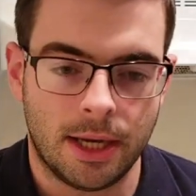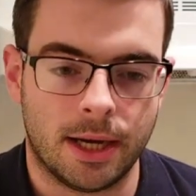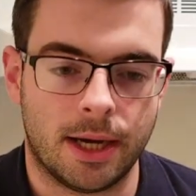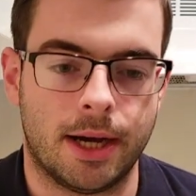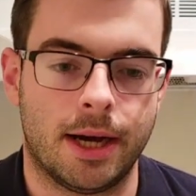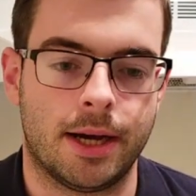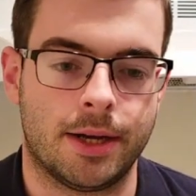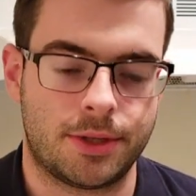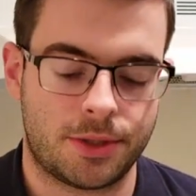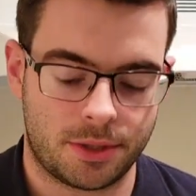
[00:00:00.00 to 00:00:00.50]

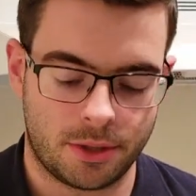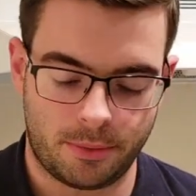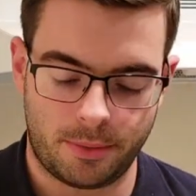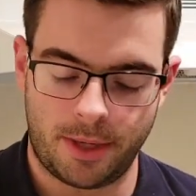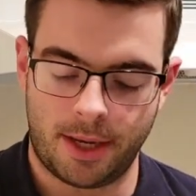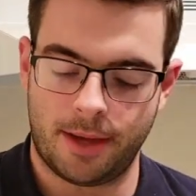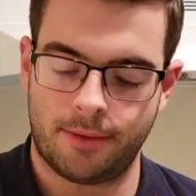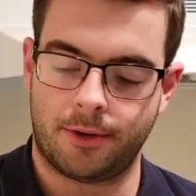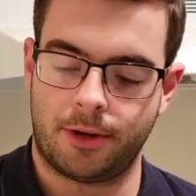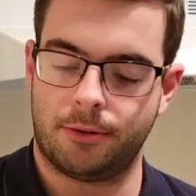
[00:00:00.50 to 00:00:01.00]
Uh, so
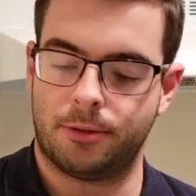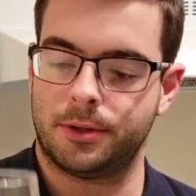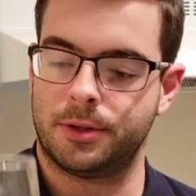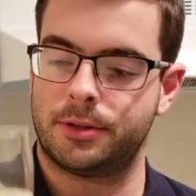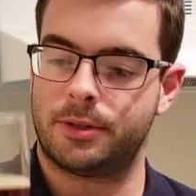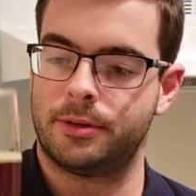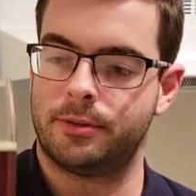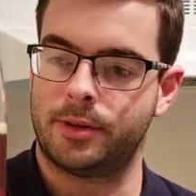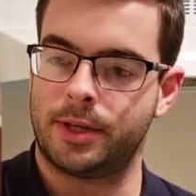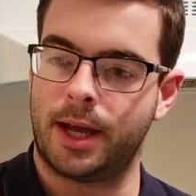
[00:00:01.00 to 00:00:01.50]
we have a
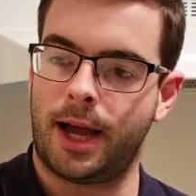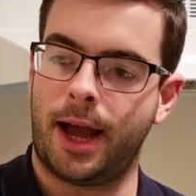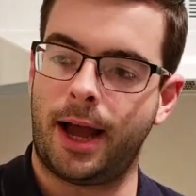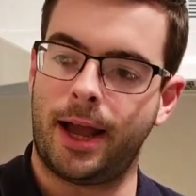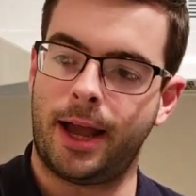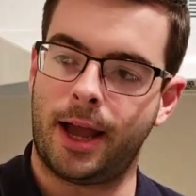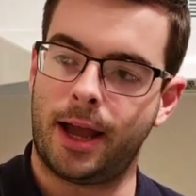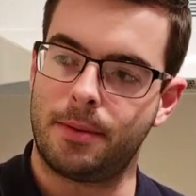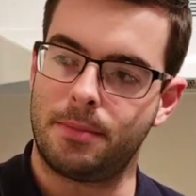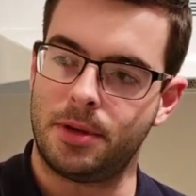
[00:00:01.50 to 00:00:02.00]
relatively
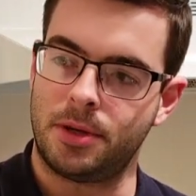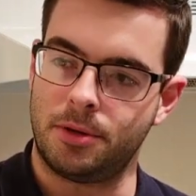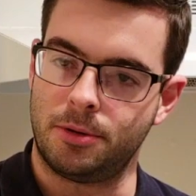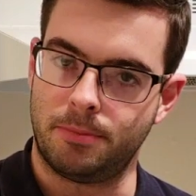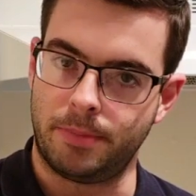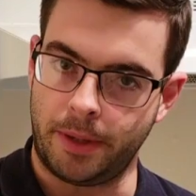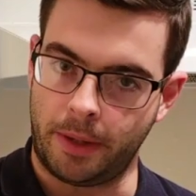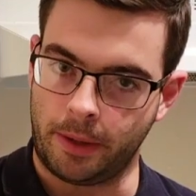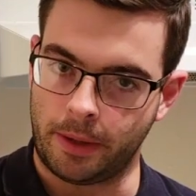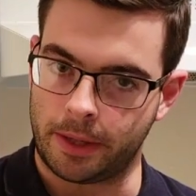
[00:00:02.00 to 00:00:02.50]
high
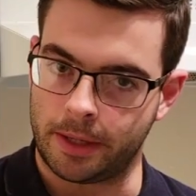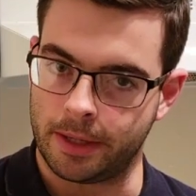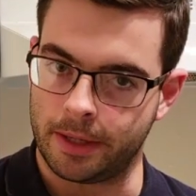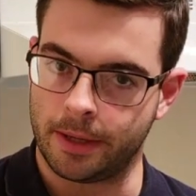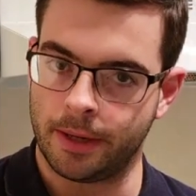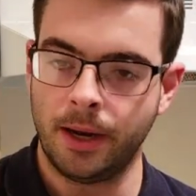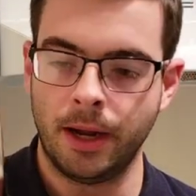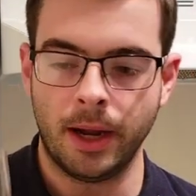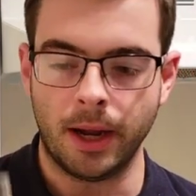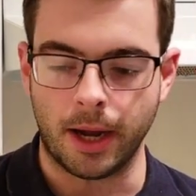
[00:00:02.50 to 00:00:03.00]
IBU beer
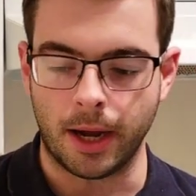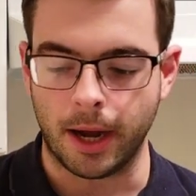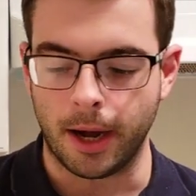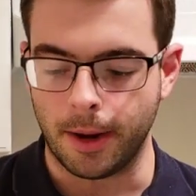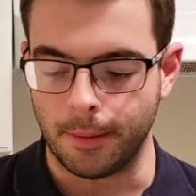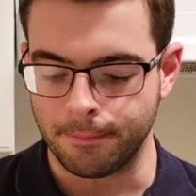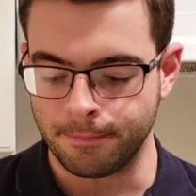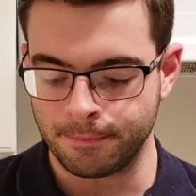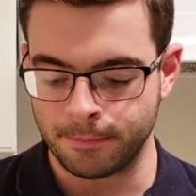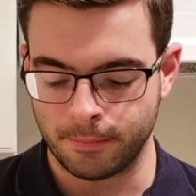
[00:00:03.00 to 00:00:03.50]
here,
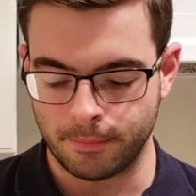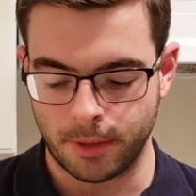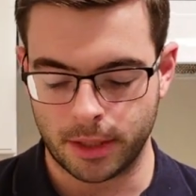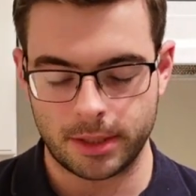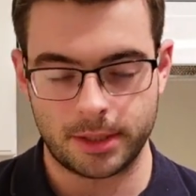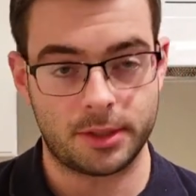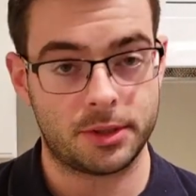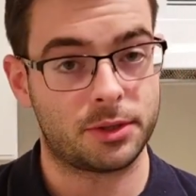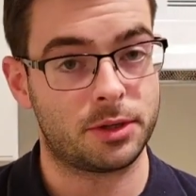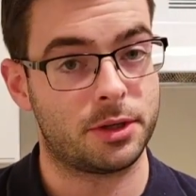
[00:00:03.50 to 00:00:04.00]
um,
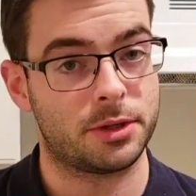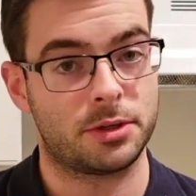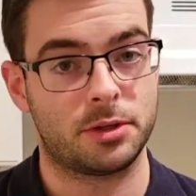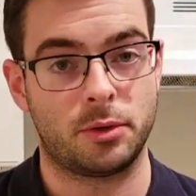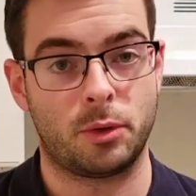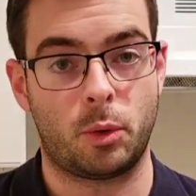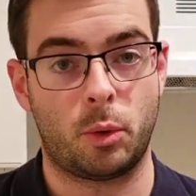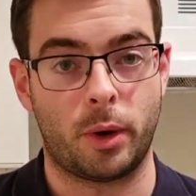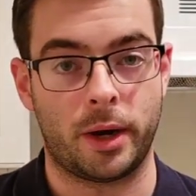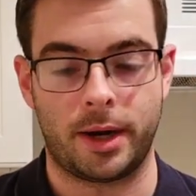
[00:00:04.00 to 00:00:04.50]
but it is
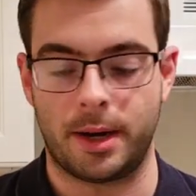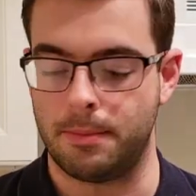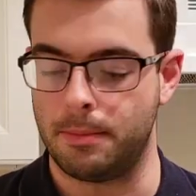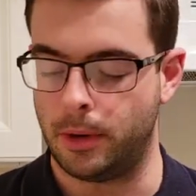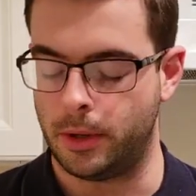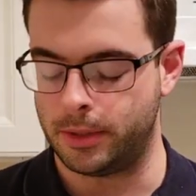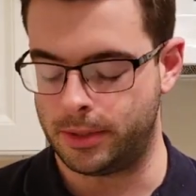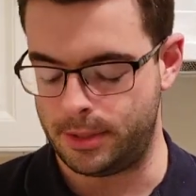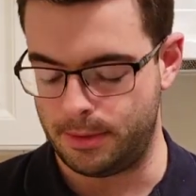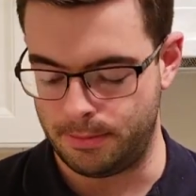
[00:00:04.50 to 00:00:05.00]
also quite a
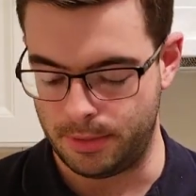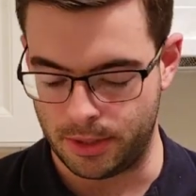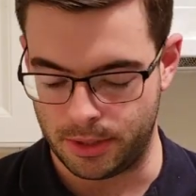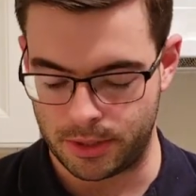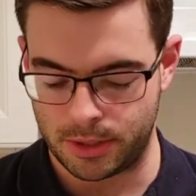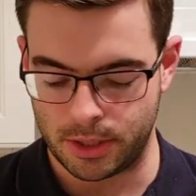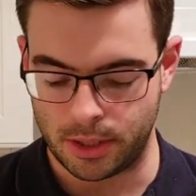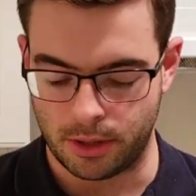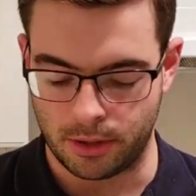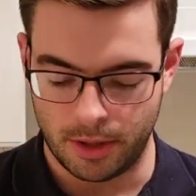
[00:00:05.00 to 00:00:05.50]
malty beer.
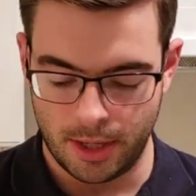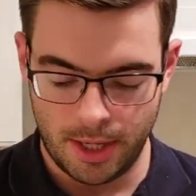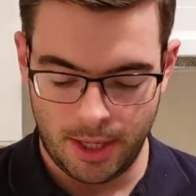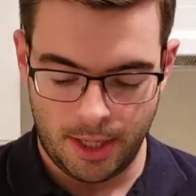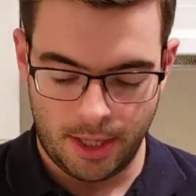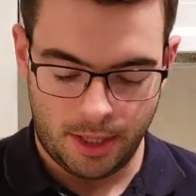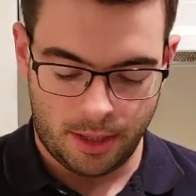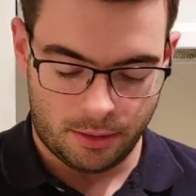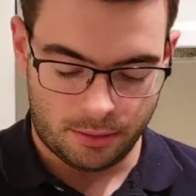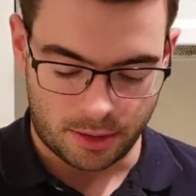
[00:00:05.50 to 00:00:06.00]
So
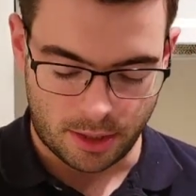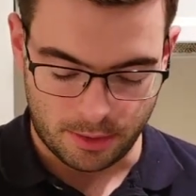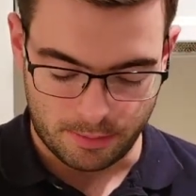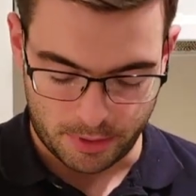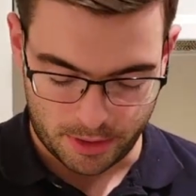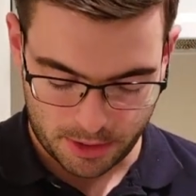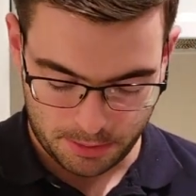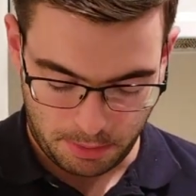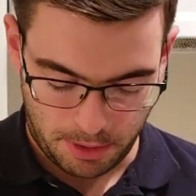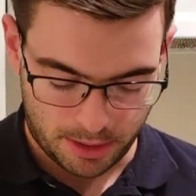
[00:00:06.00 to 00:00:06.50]
what
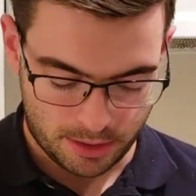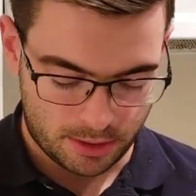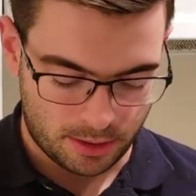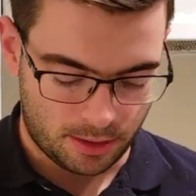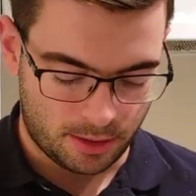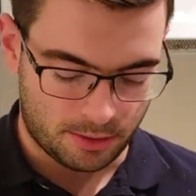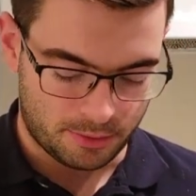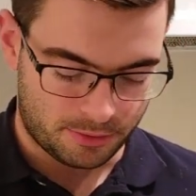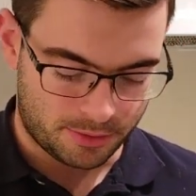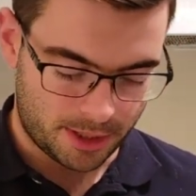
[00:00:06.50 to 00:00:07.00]
I'm
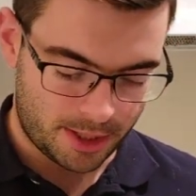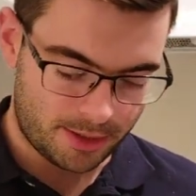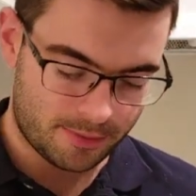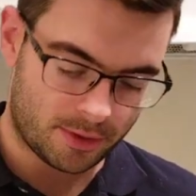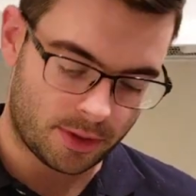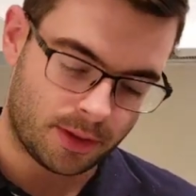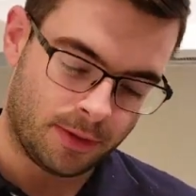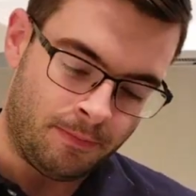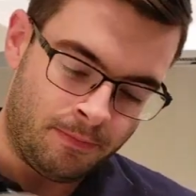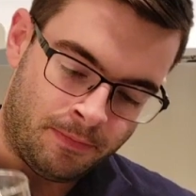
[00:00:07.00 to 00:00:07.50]
expecting in
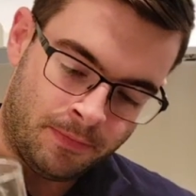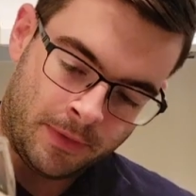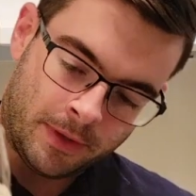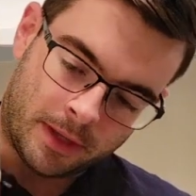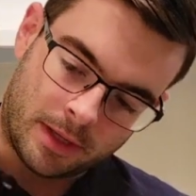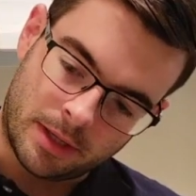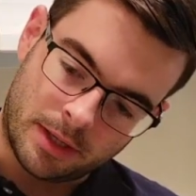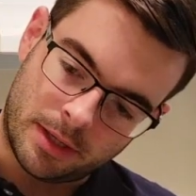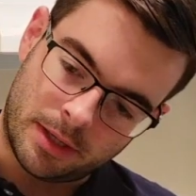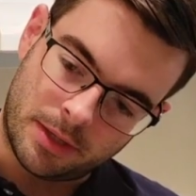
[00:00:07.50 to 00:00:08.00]
flavor
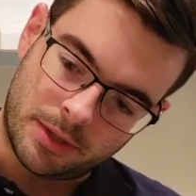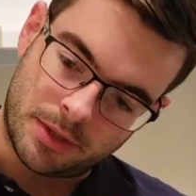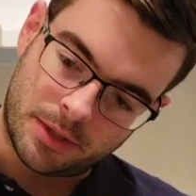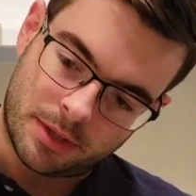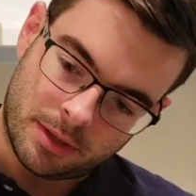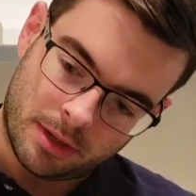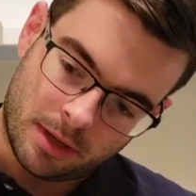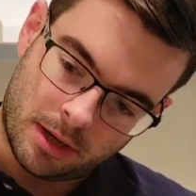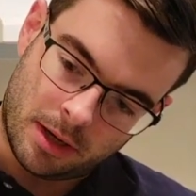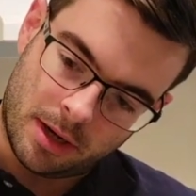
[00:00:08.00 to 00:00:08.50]

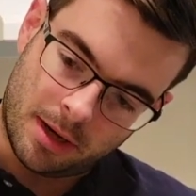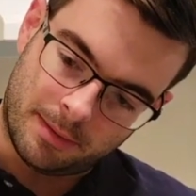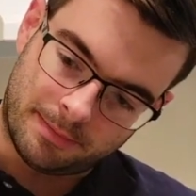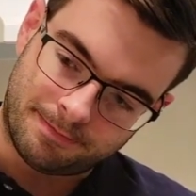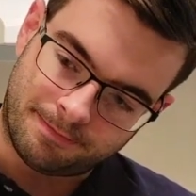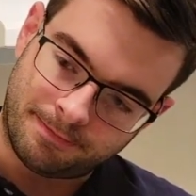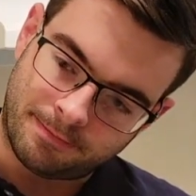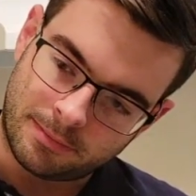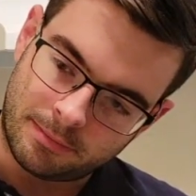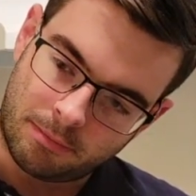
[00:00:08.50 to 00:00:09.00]
is
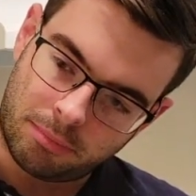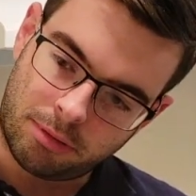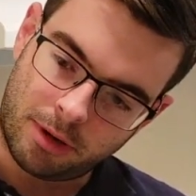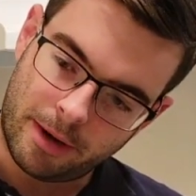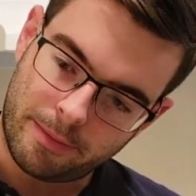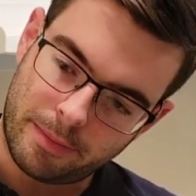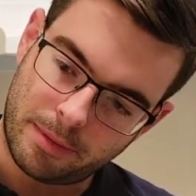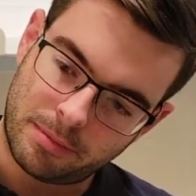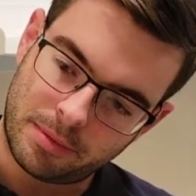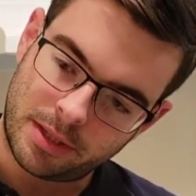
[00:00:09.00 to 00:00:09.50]
um,
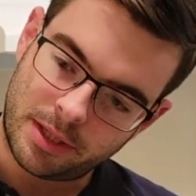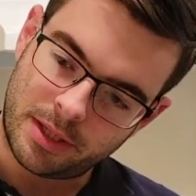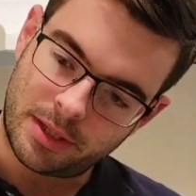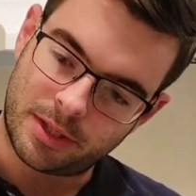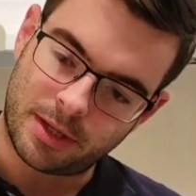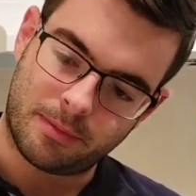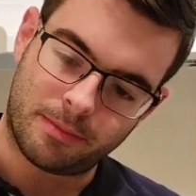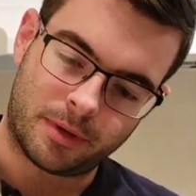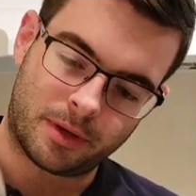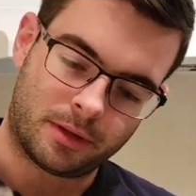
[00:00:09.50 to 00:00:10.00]
probably
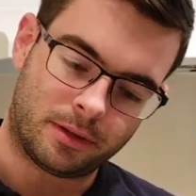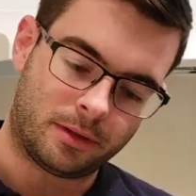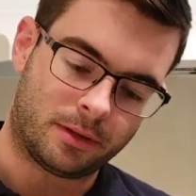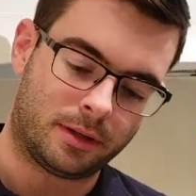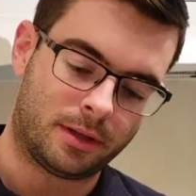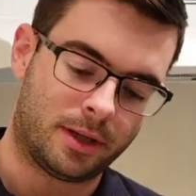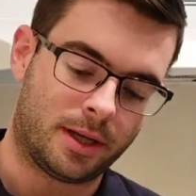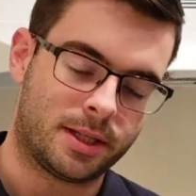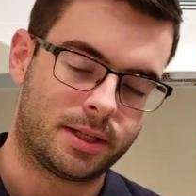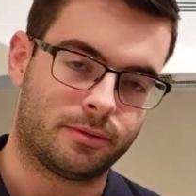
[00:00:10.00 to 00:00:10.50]
something
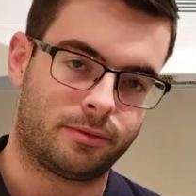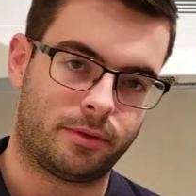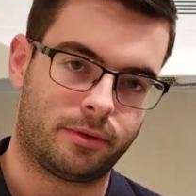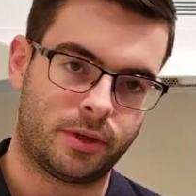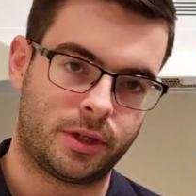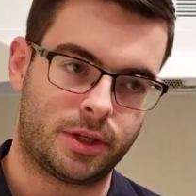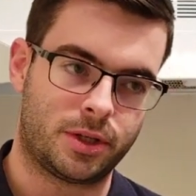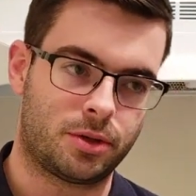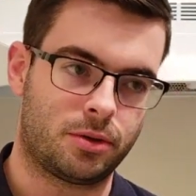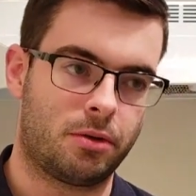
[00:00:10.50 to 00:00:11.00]
along the lines of a
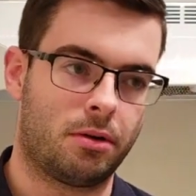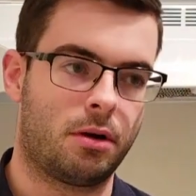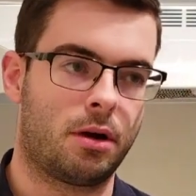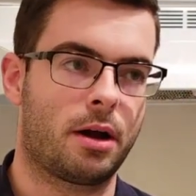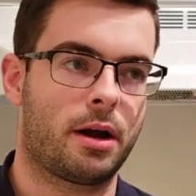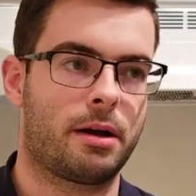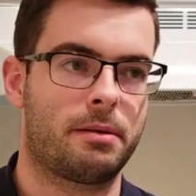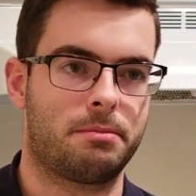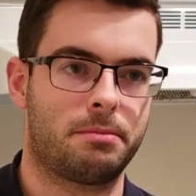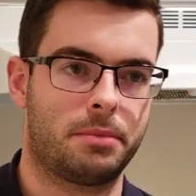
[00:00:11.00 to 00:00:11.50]
very strong
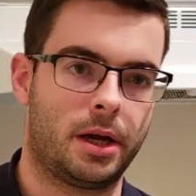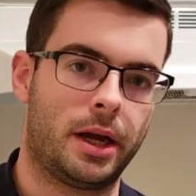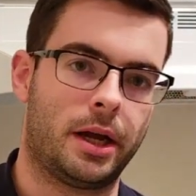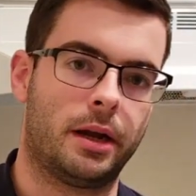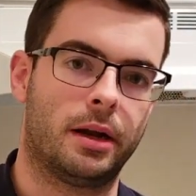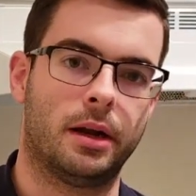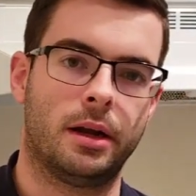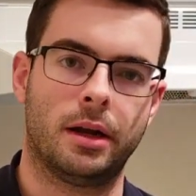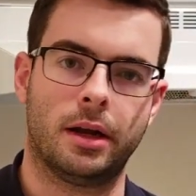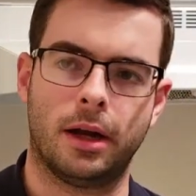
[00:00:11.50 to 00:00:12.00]
hop
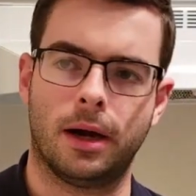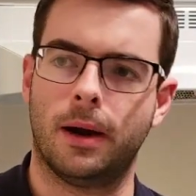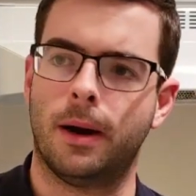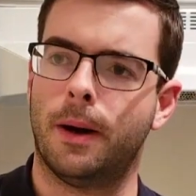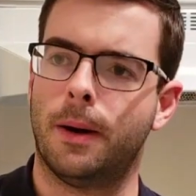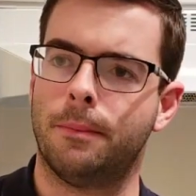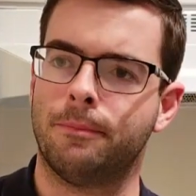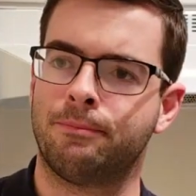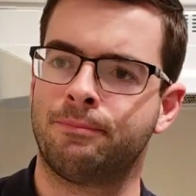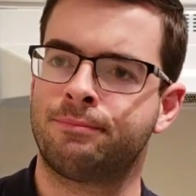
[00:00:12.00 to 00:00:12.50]
bite
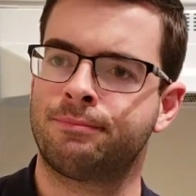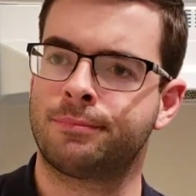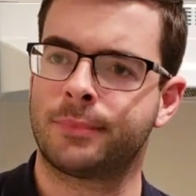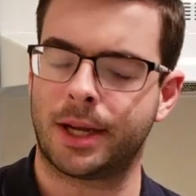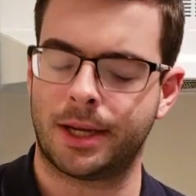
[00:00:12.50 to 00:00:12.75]
um,